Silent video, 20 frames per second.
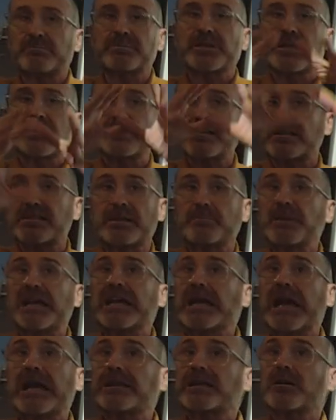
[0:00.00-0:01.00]
Because it's a
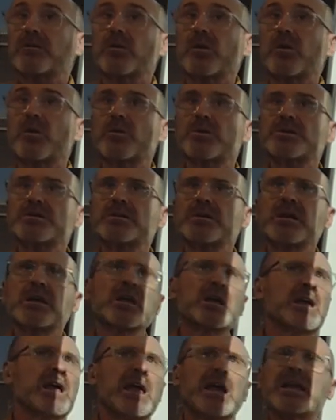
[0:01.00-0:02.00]
mechanical horse.
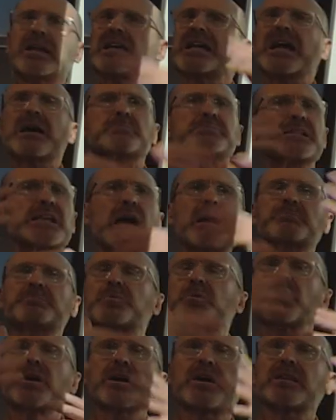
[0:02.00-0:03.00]
And he comes up
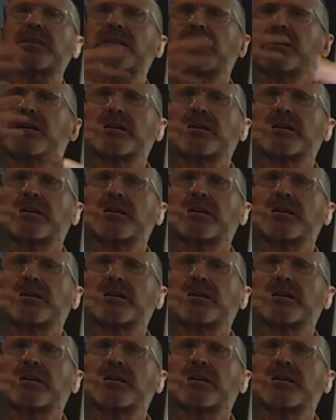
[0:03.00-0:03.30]
with